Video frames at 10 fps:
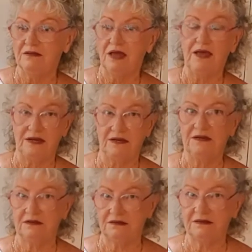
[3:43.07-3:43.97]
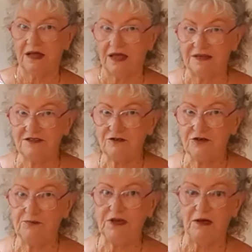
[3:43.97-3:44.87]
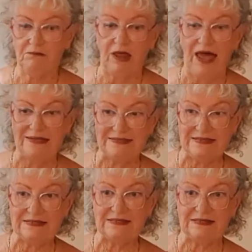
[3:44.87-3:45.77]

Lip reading: and until you become licensed,